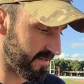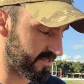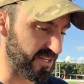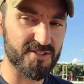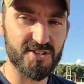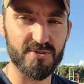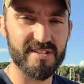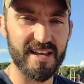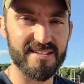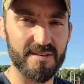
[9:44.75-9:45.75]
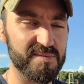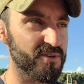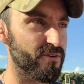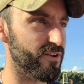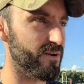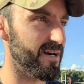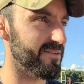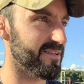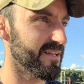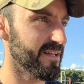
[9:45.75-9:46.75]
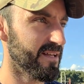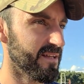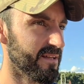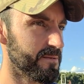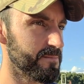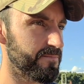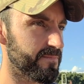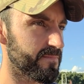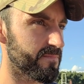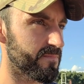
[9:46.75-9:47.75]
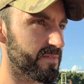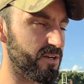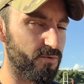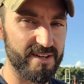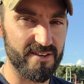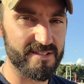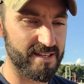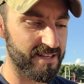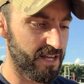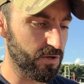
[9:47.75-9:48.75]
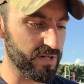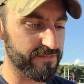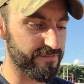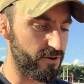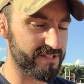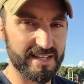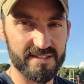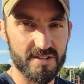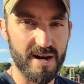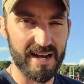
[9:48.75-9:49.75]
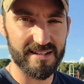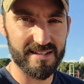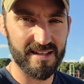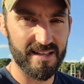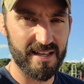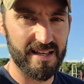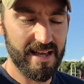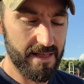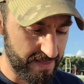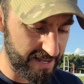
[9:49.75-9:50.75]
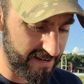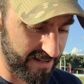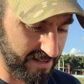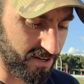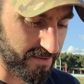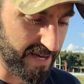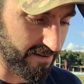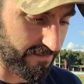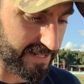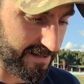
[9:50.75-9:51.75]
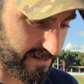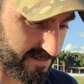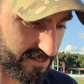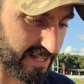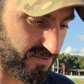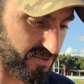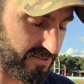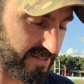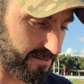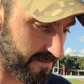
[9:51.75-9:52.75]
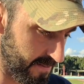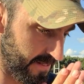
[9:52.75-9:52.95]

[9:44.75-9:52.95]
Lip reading: Sun Tzu said something beautiful about the winners win first in their mind and then on the battlefield. So that's what we're doing now.